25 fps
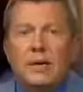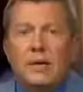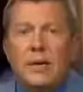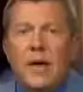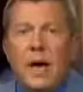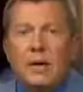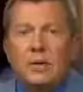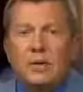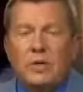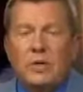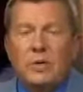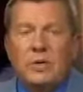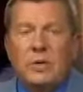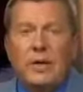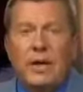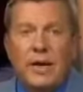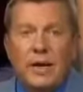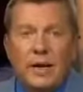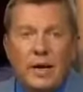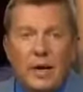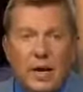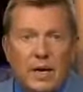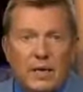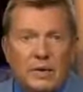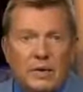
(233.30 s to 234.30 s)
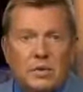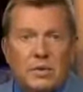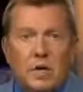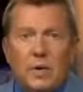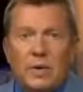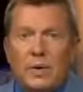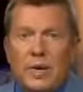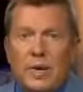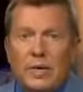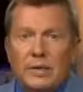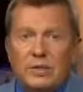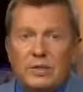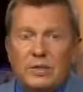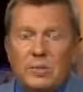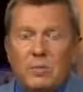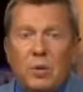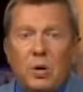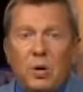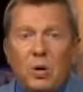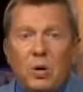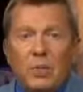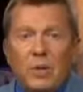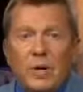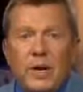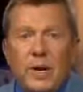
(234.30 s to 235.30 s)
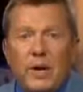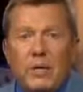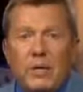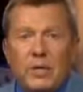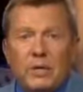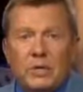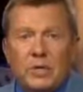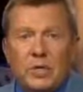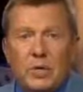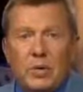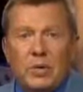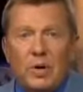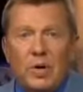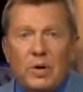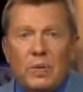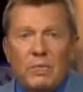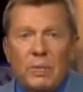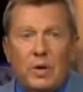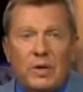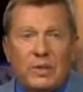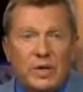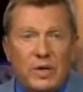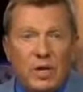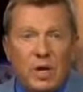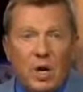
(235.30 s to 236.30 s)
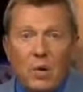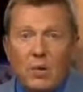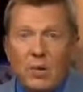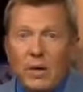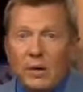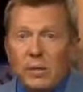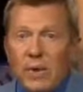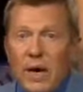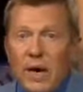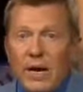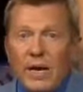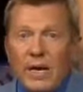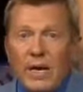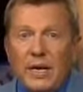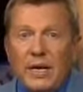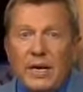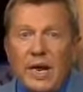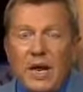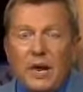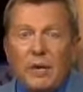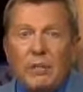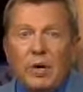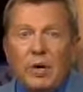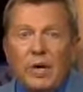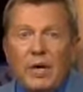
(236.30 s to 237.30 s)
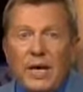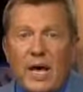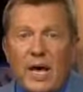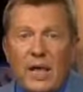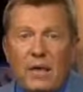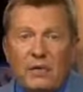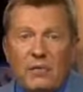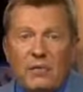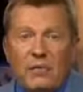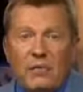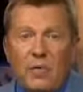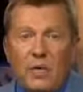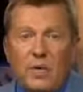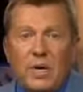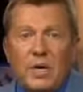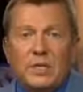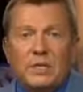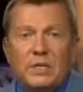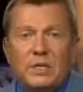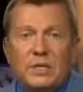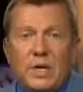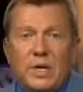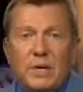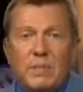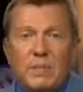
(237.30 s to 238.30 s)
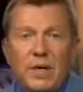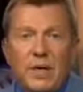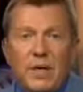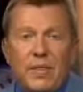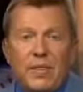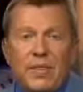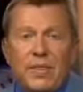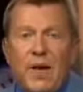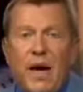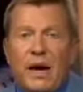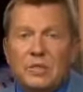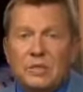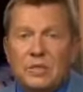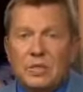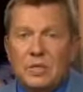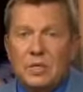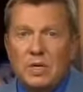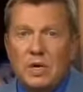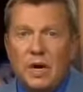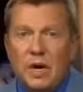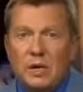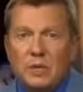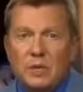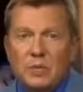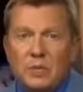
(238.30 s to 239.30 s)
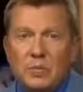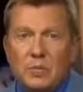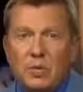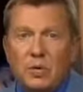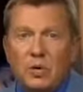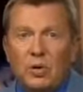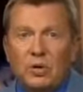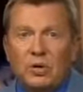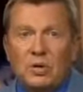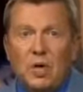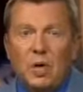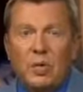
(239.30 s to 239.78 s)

Now, you cannot donate sperm in Arizona, but the going rate in neighboring California is said to be $1,000 per